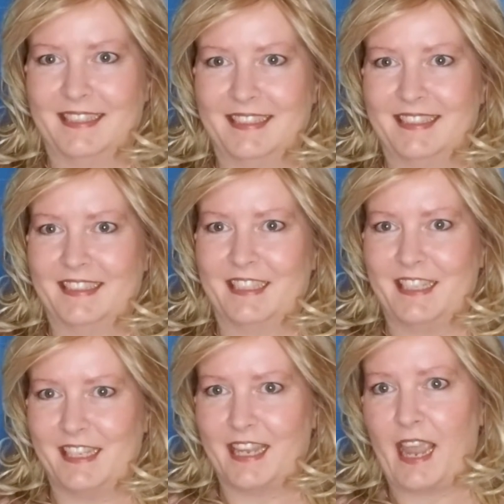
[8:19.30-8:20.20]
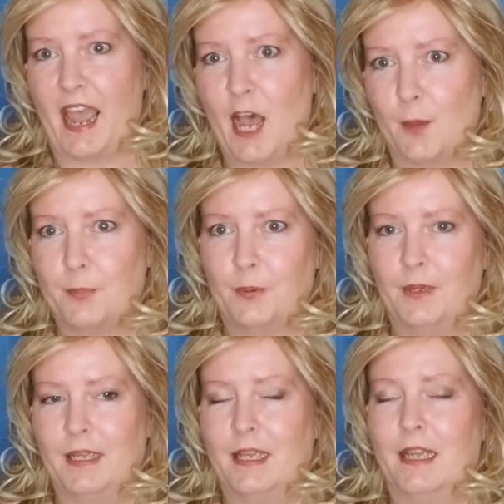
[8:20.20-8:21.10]
The cap,
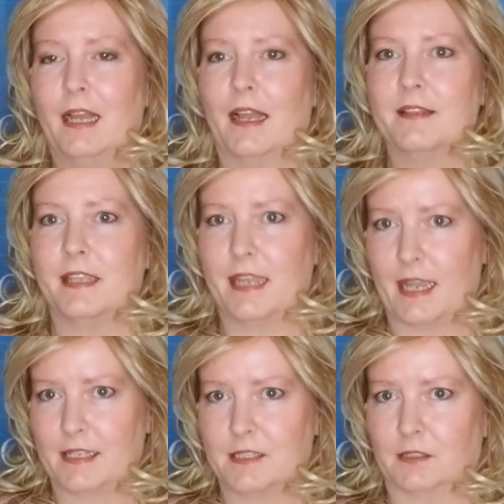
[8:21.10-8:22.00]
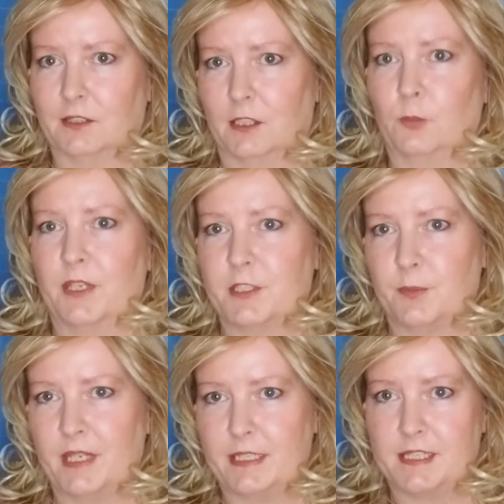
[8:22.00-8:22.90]
I think, has a little bit to
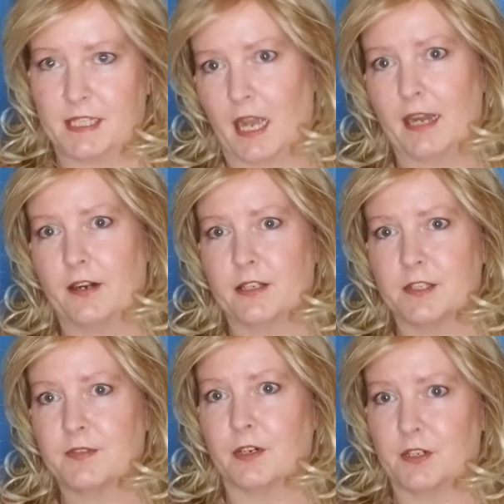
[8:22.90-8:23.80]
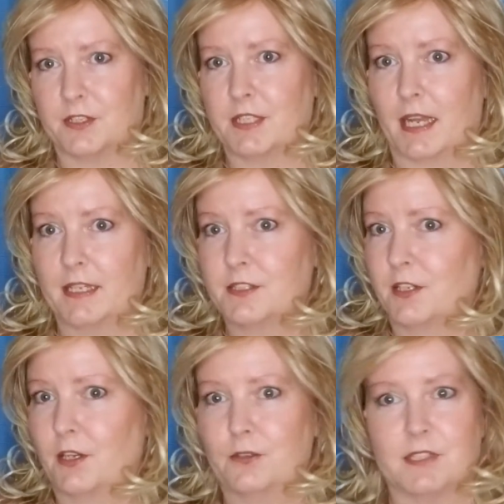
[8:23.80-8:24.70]
be desired as far as size
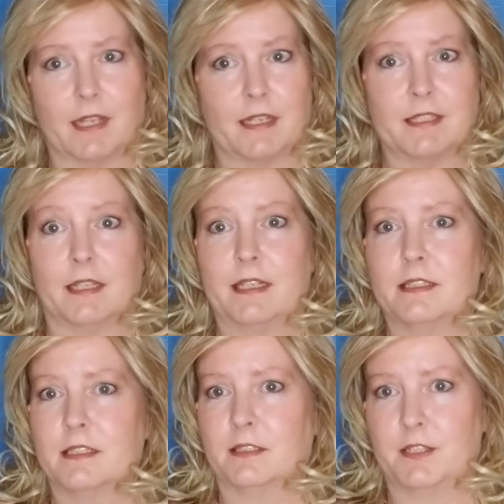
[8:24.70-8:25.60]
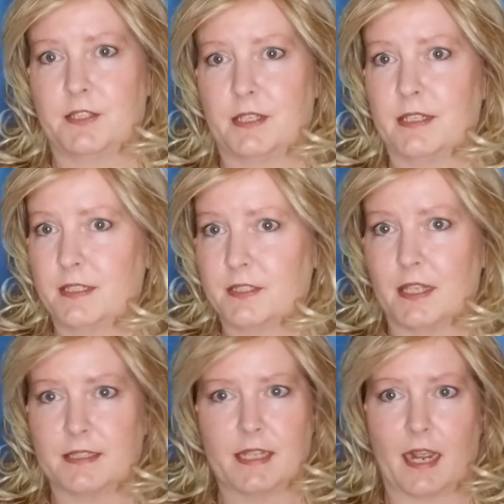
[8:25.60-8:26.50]
goes. Like I said, it's listed
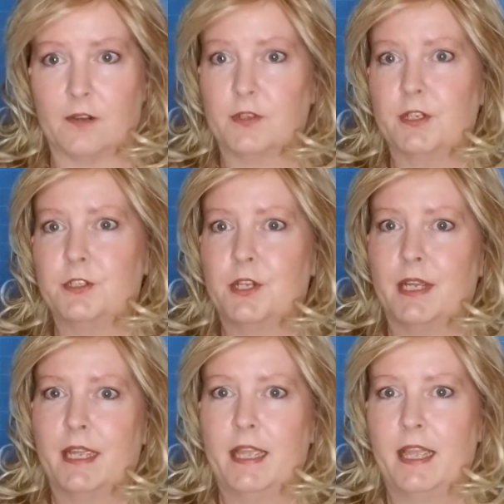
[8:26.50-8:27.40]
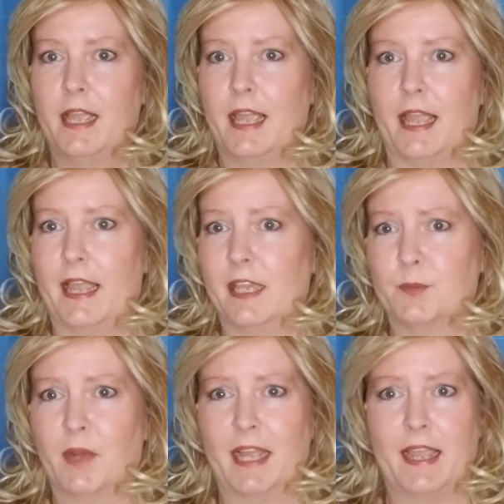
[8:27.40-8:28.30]
as average. And
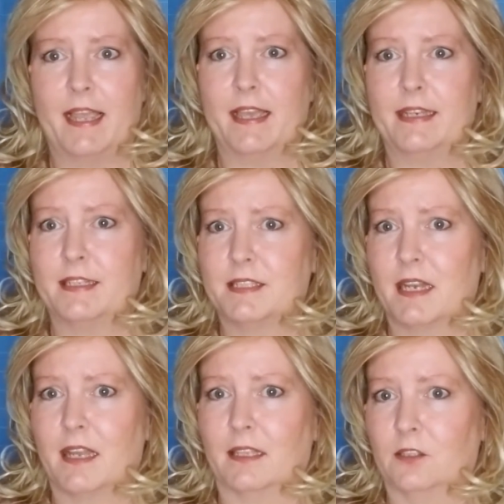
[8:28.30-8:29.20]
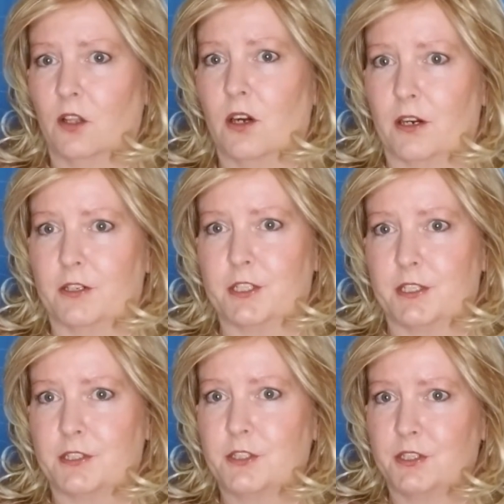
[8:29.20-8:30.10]
my head is not large.
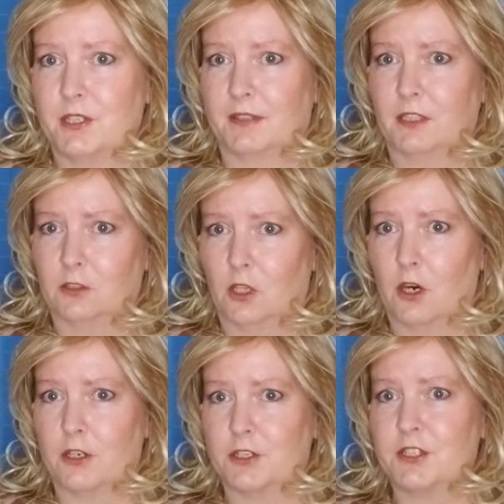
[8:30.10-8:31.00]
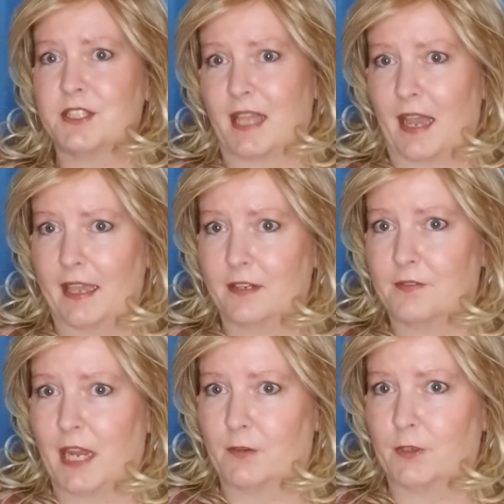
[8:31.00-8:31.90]
It's just on the large side of
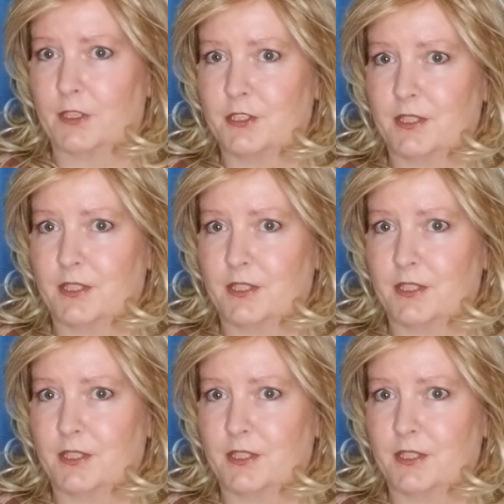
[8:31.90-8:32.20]
average.